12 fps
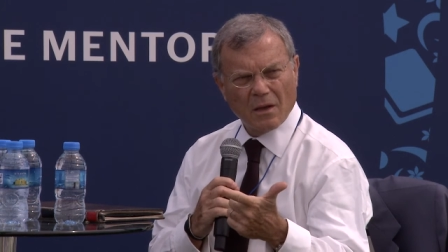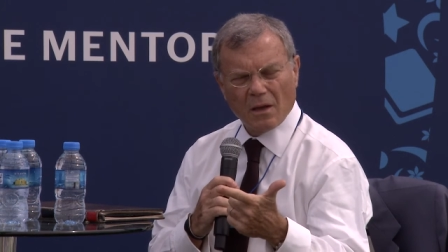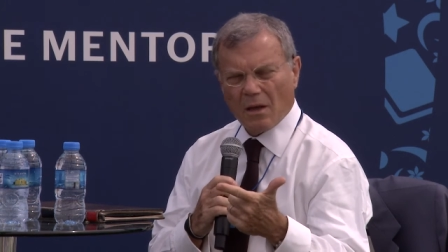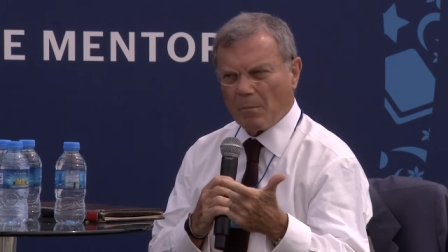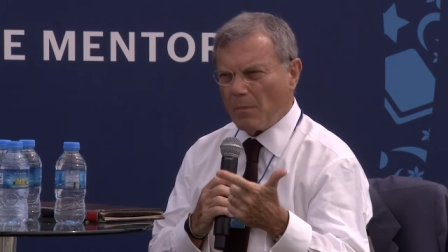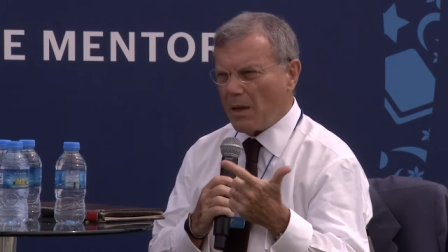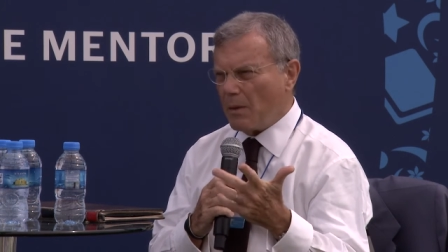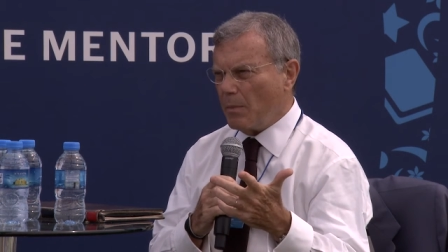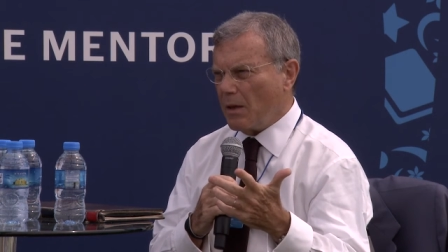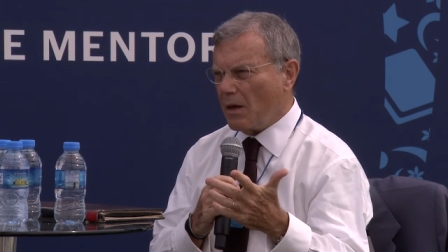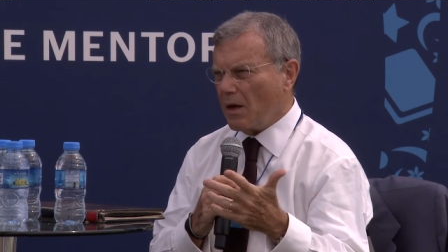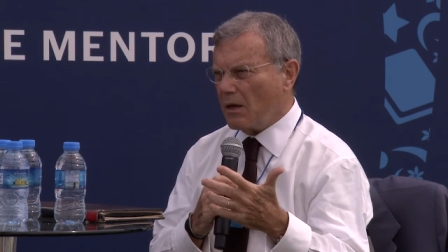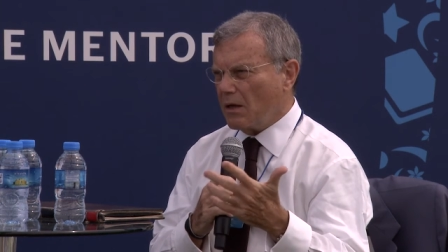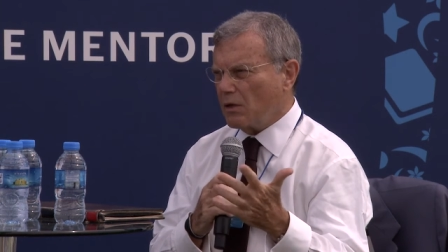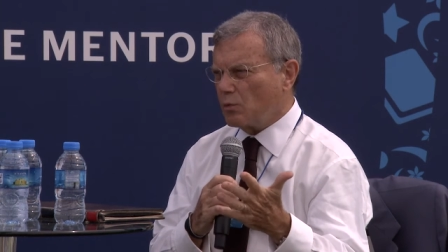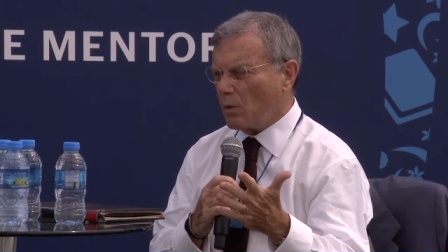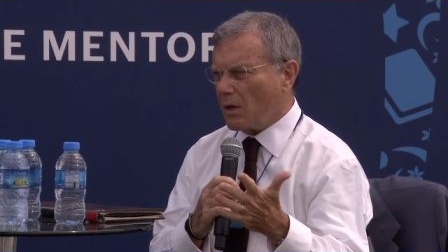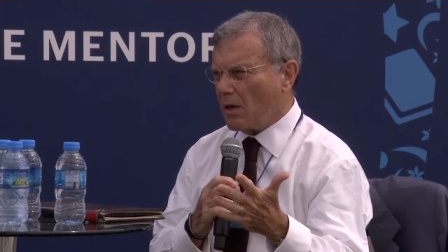and maybe at
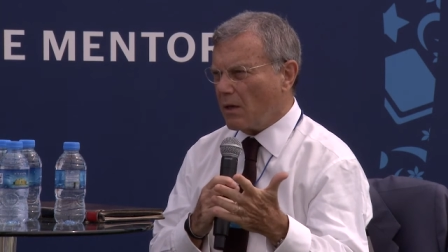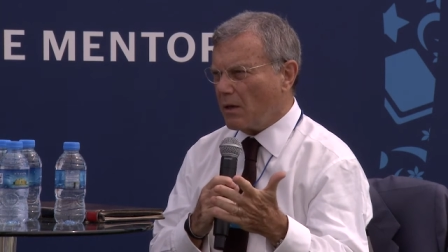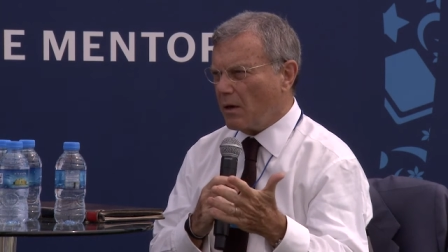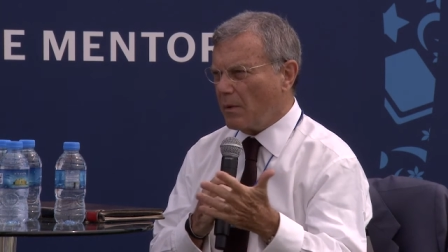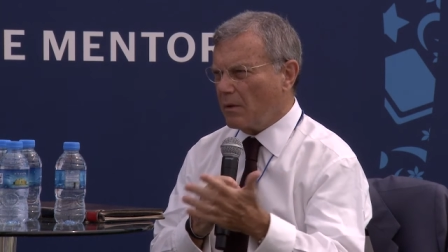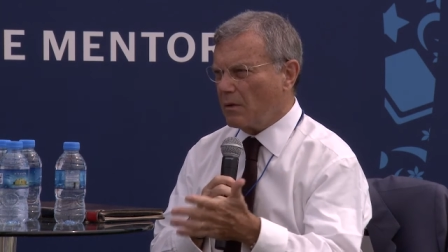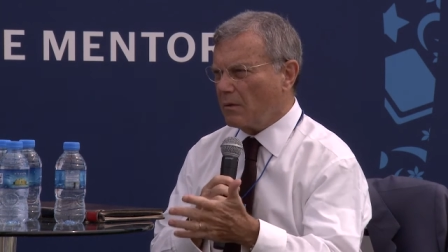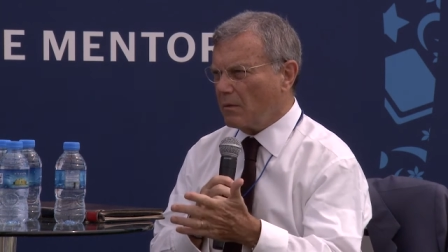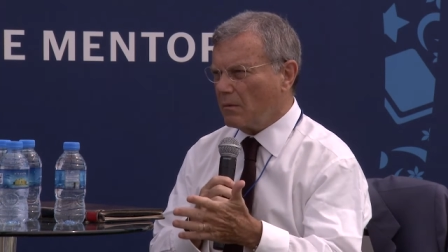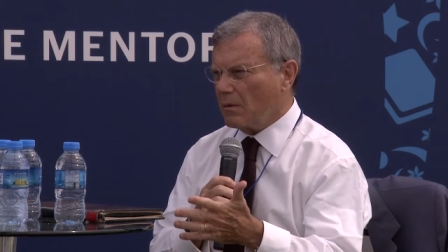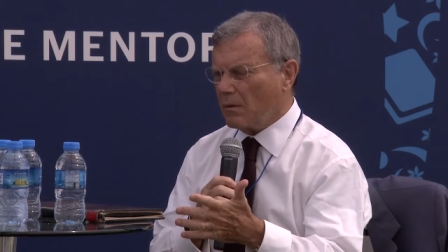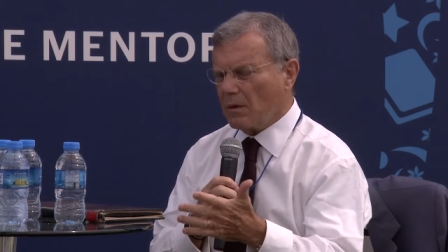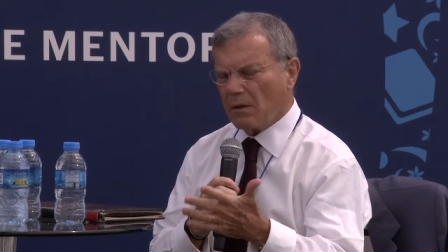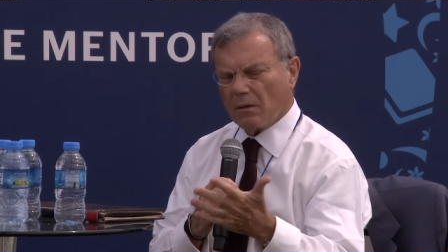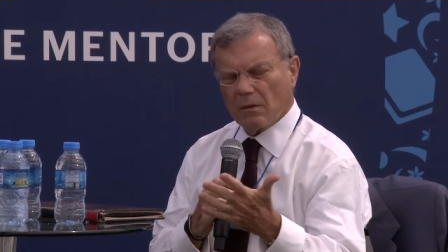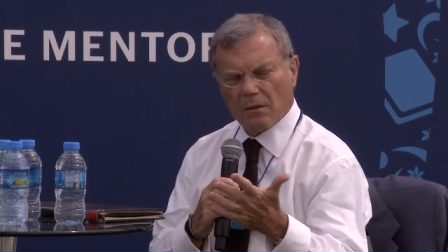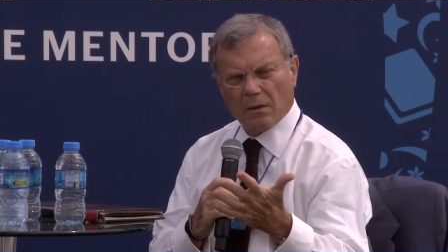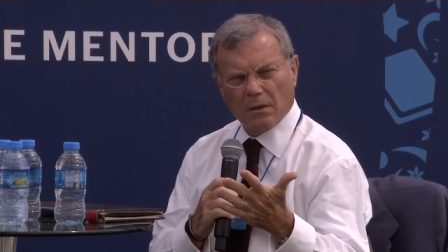least one other. I mean, the
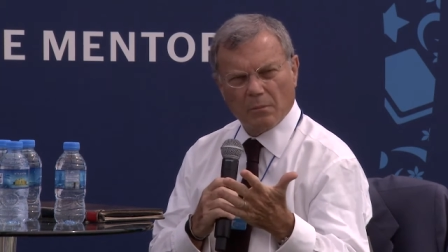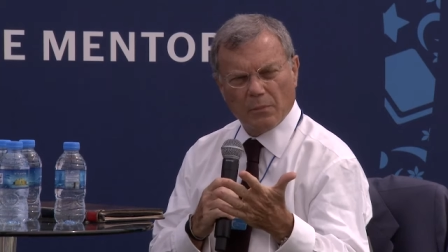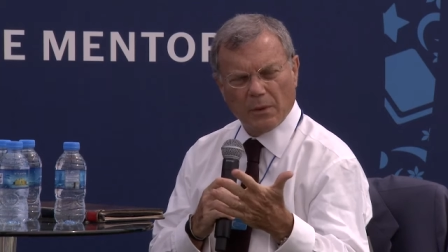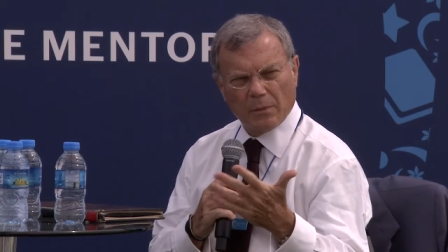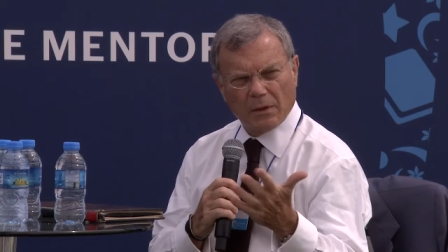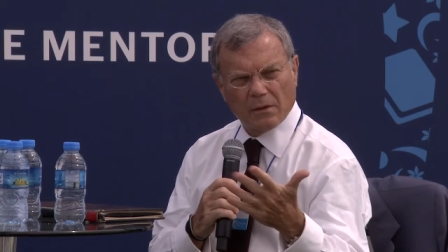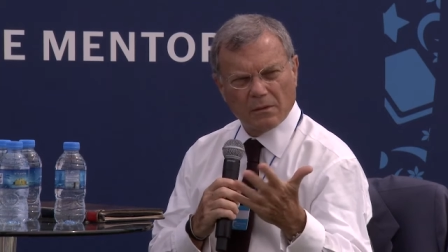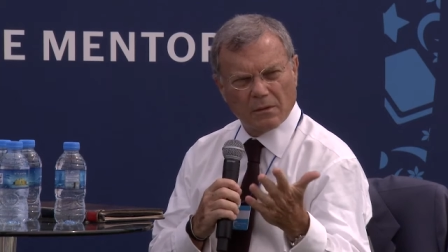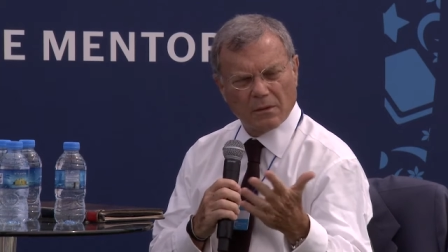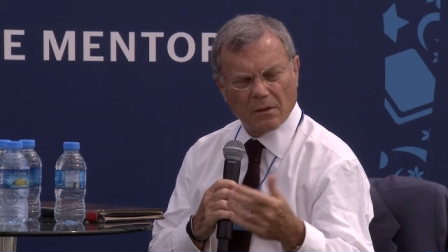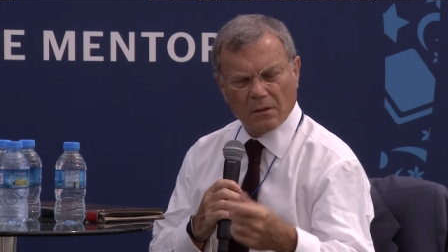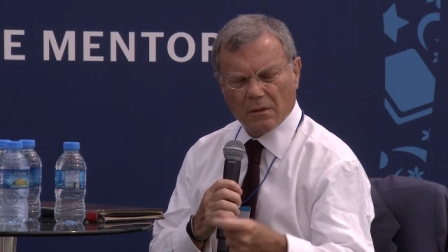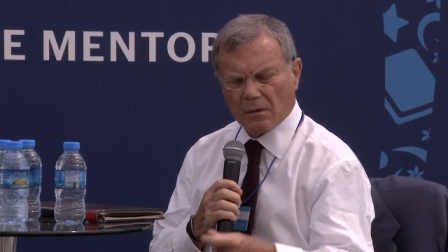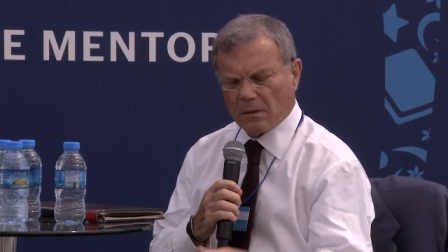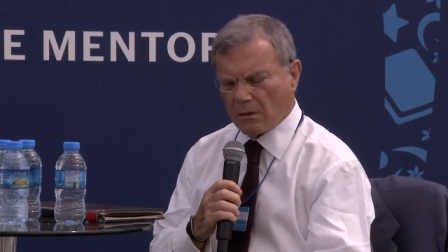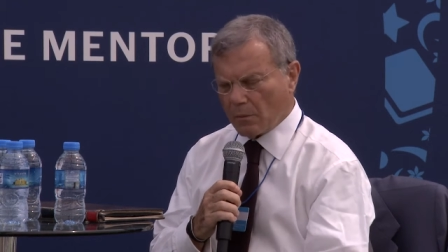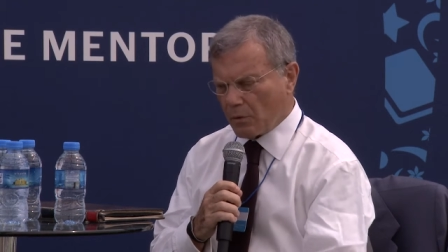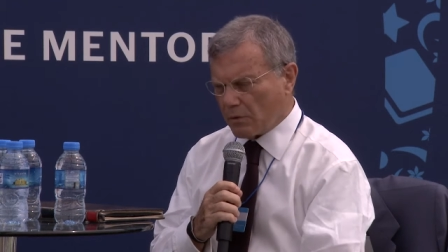people at
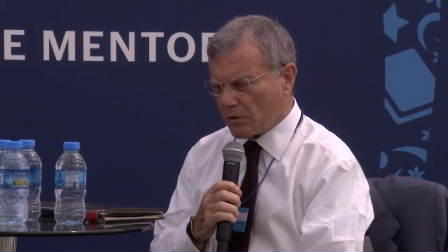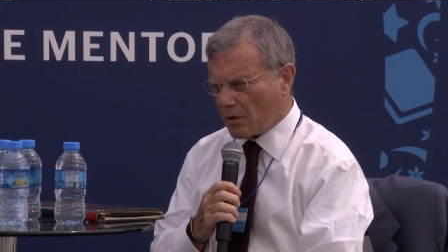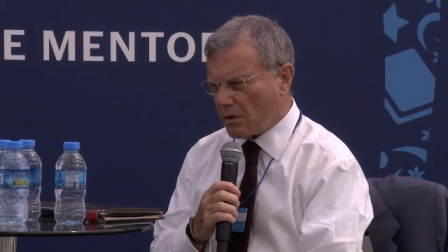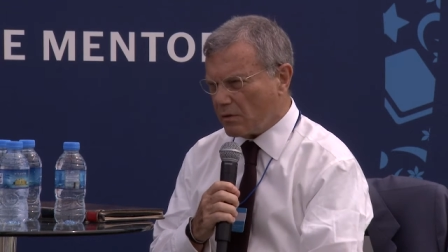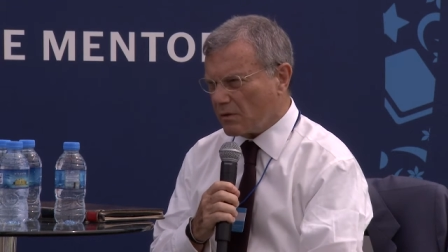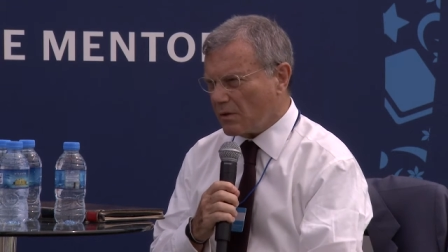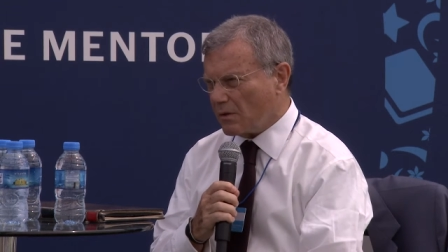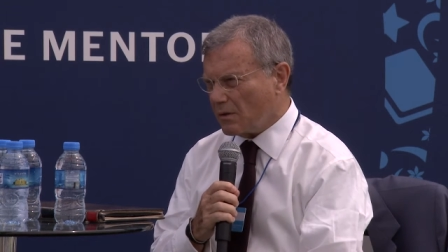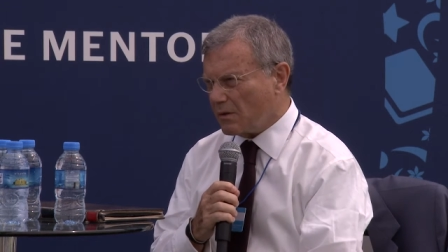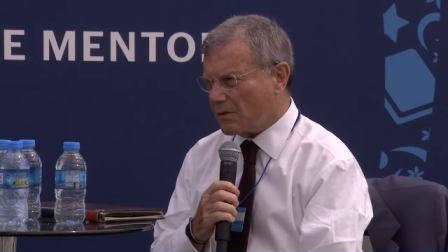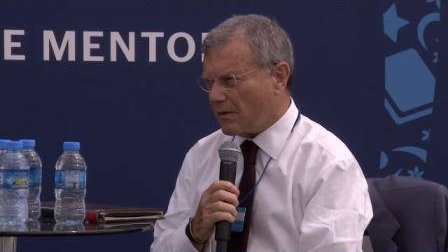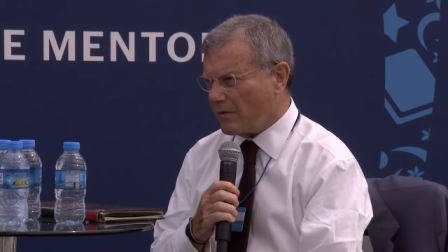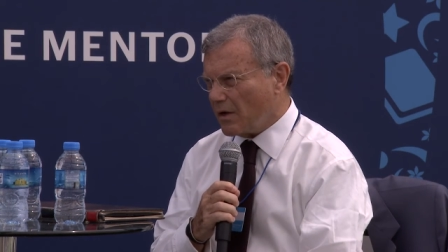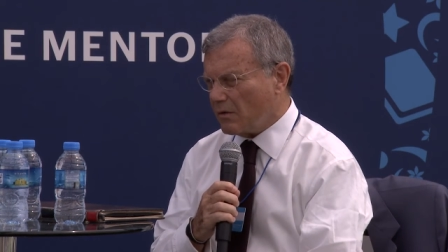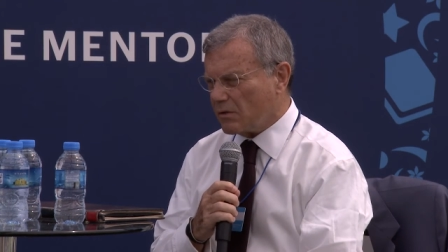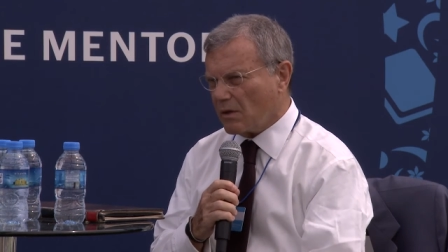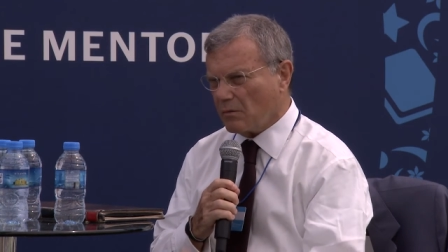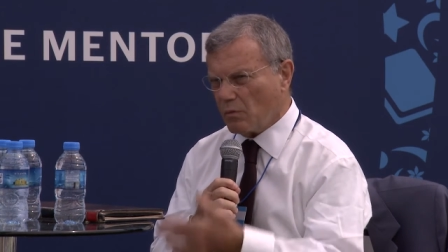the boys and girls at
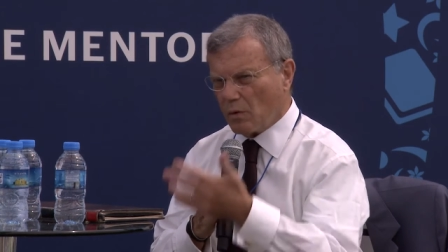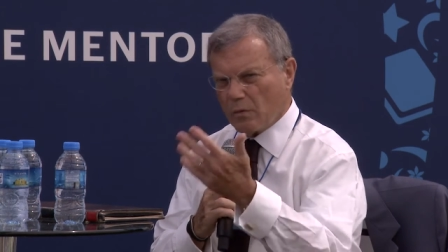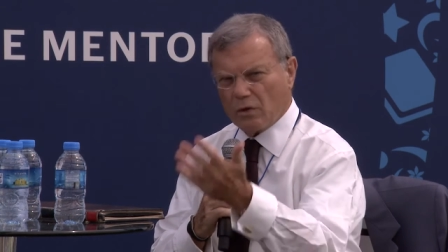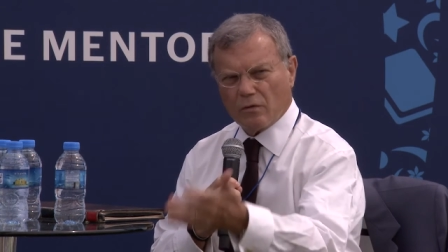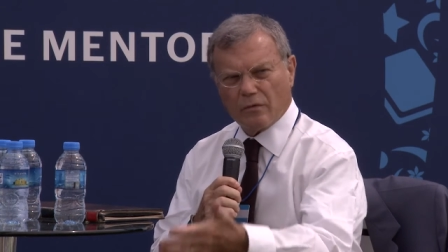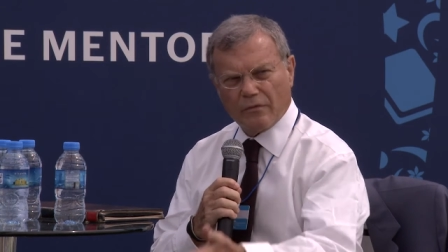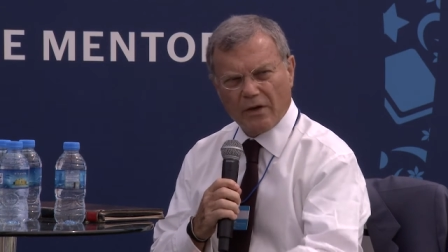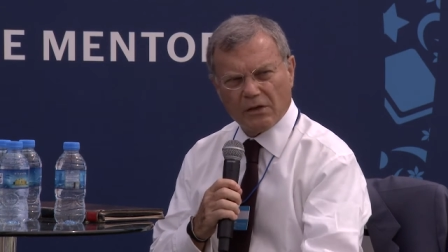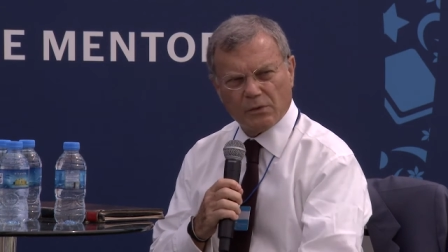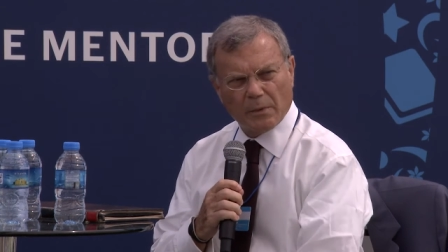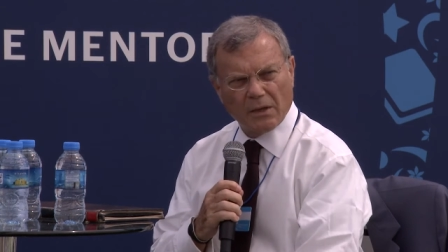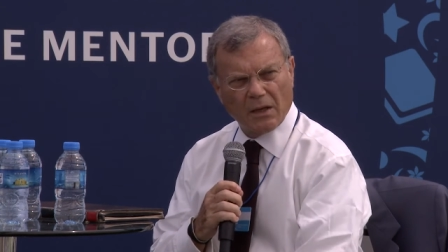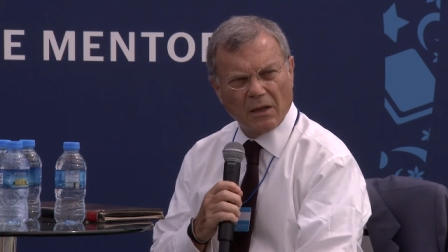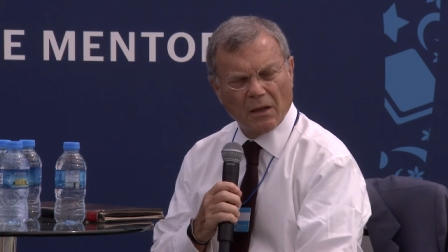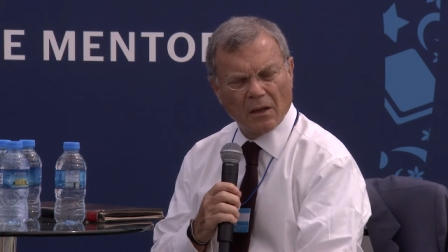Sevenoaks said, "What would your advice be?"